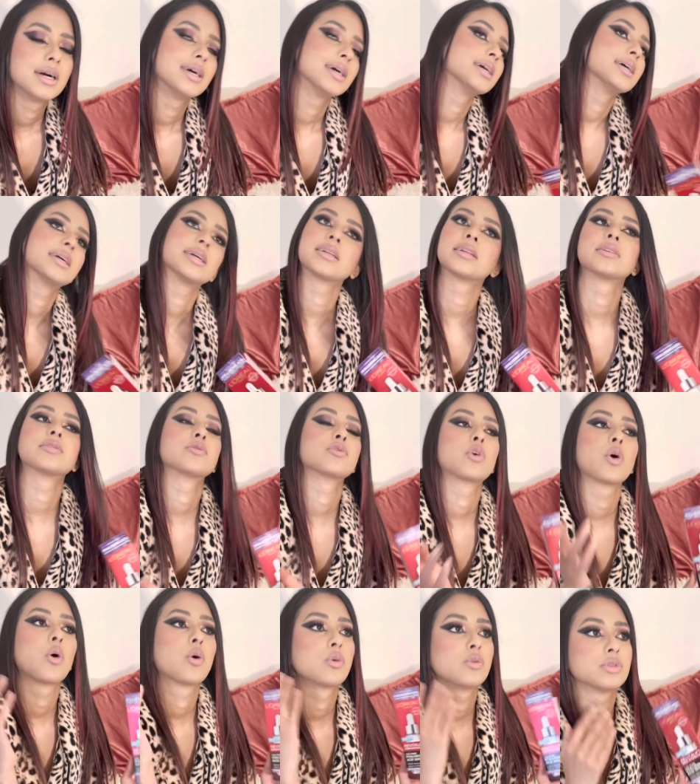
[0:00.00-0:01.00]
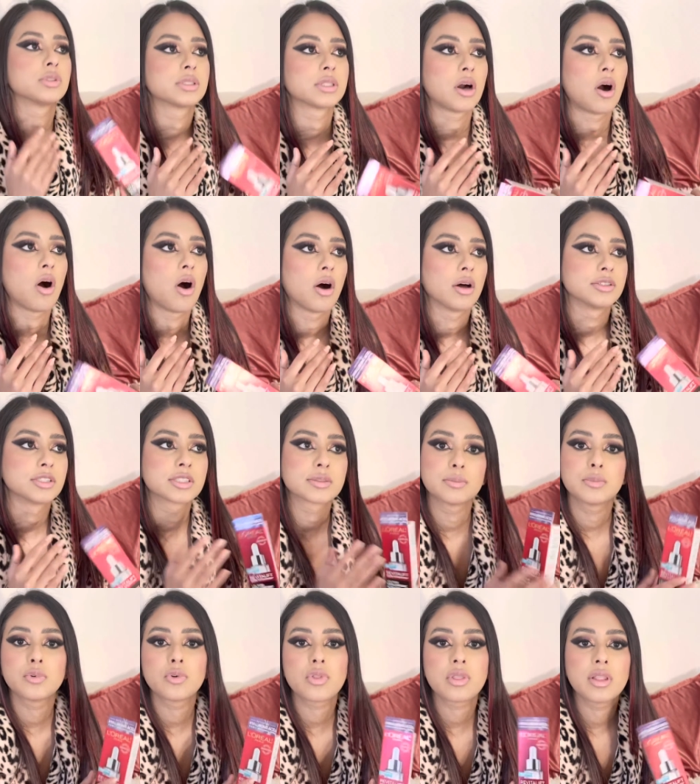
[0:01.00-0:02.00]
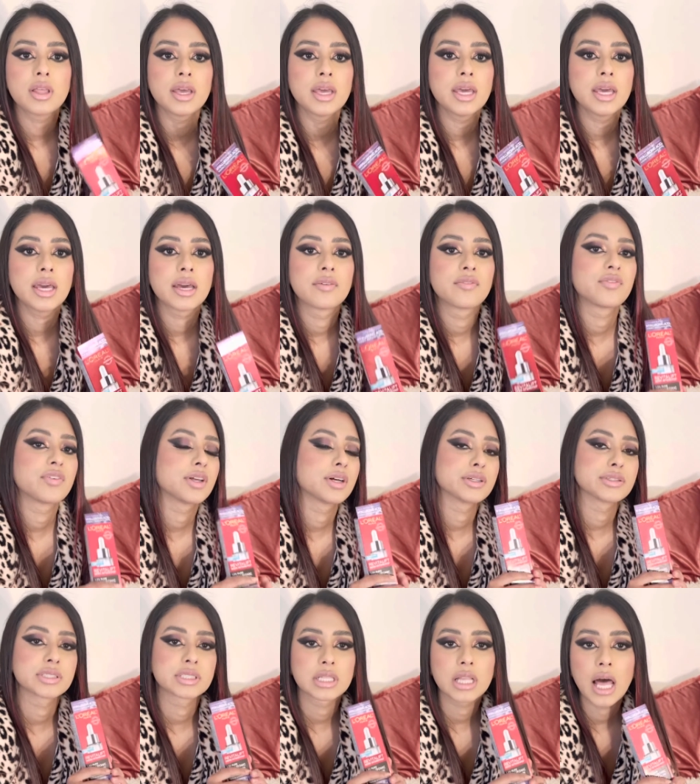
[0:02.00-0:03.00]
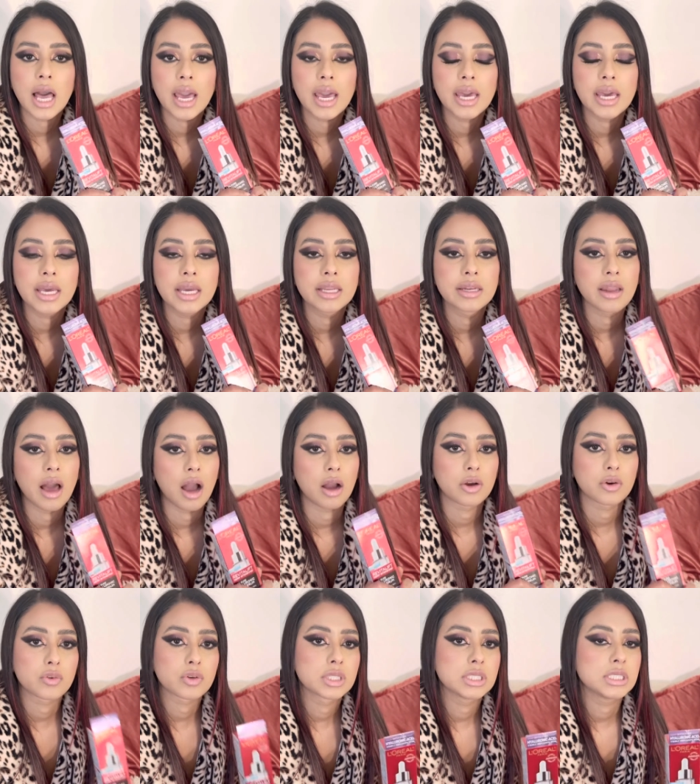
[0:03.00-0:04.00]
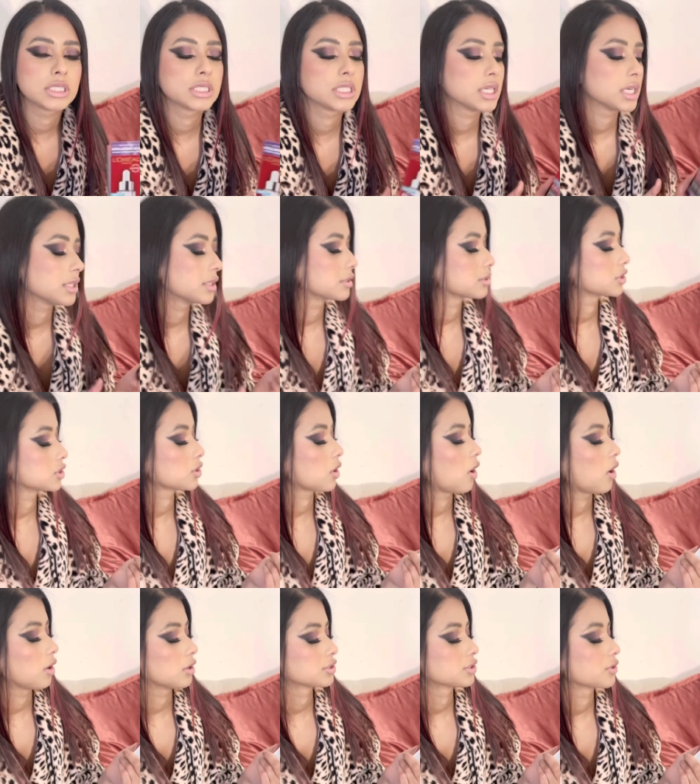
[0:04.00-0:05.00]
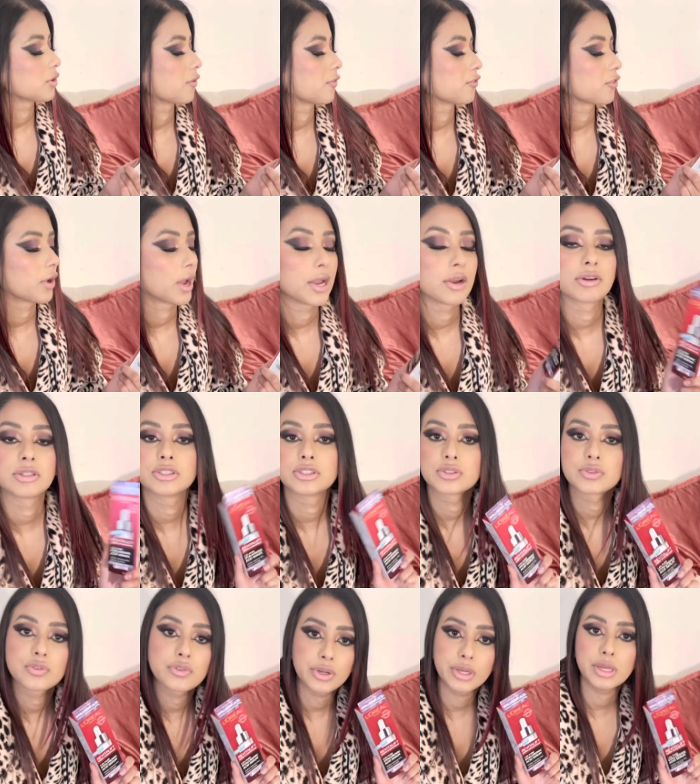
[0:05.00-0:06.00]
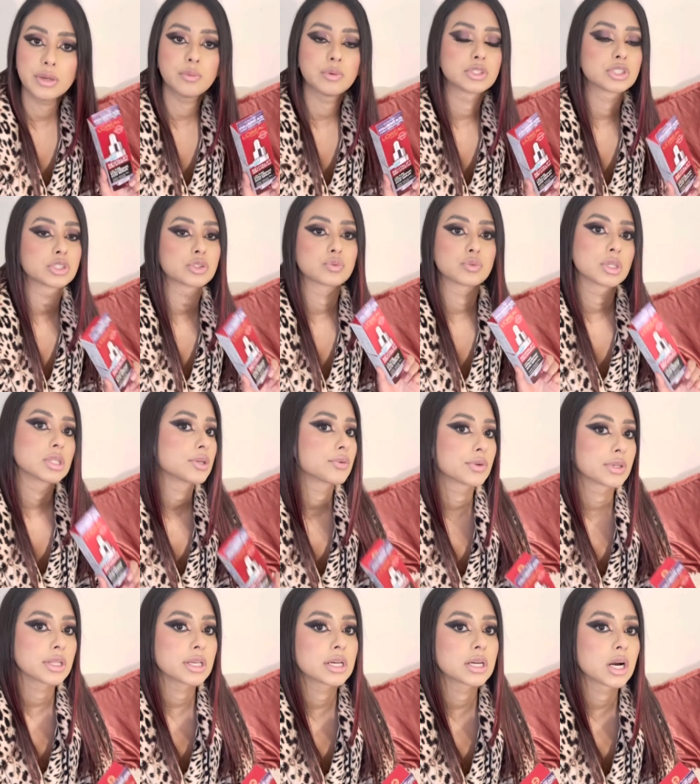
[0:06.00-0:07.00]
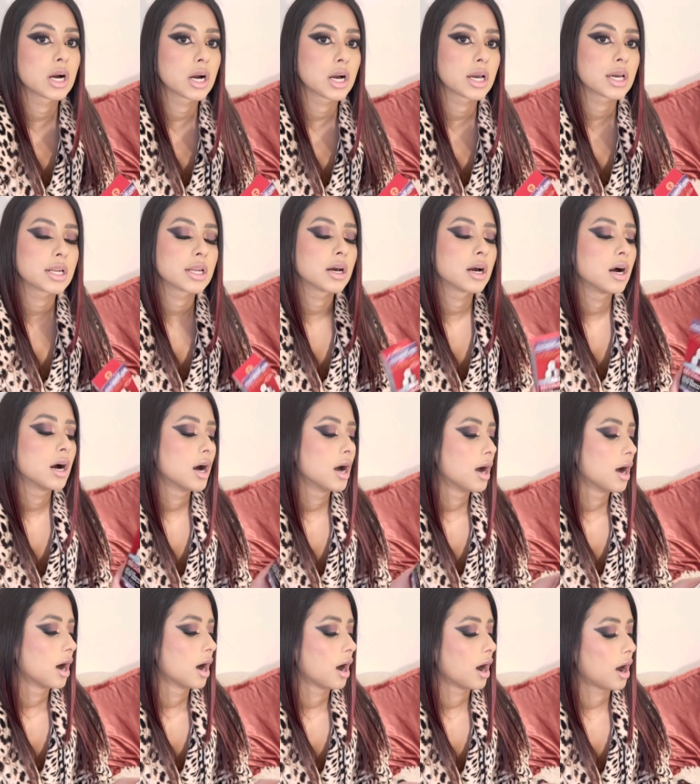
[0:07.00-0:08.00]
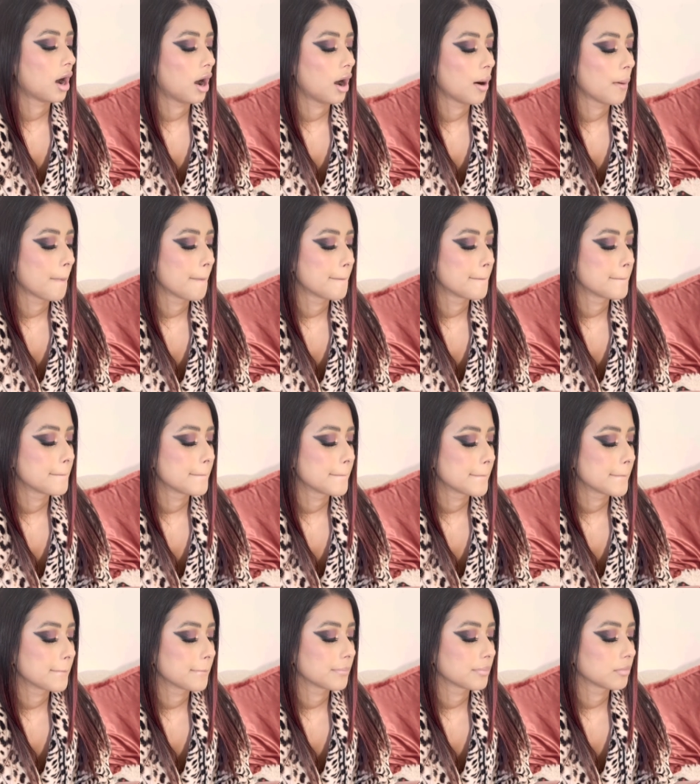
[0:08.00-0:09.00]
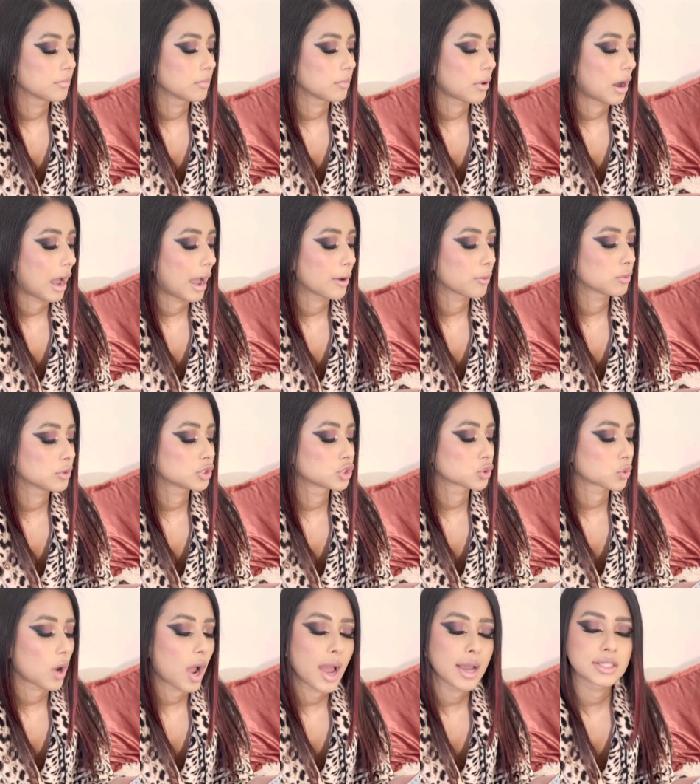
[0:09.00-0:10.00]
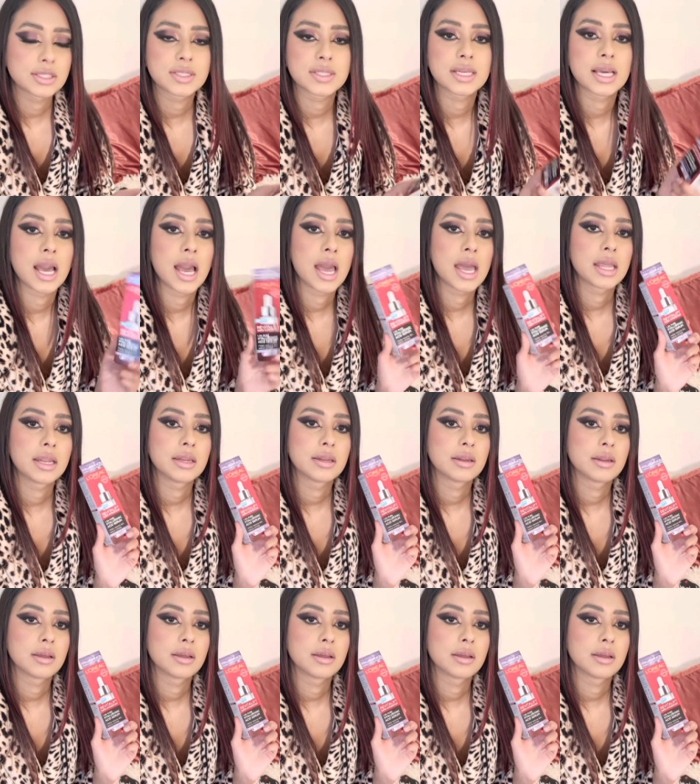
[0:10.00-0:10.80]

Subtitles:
It goes on smoothly. It feels light, not greasy. This is also fragrance free, which is really good. I would try to get